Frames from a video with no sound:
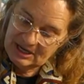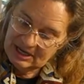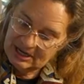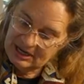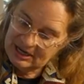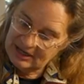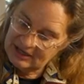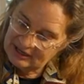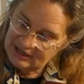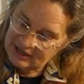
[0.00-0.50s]

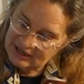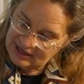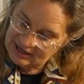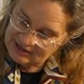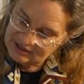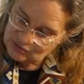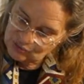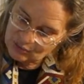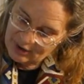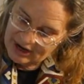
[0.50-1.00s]
It
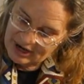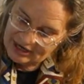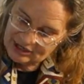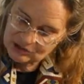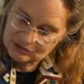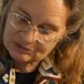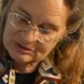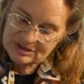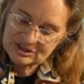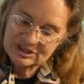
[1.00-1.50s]
is
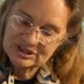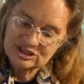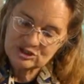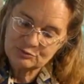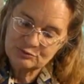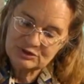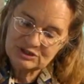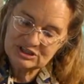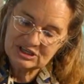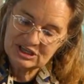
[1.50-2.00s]
wax resist
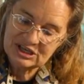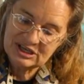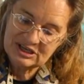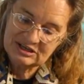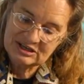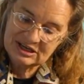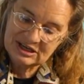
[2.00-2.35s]
batiqued,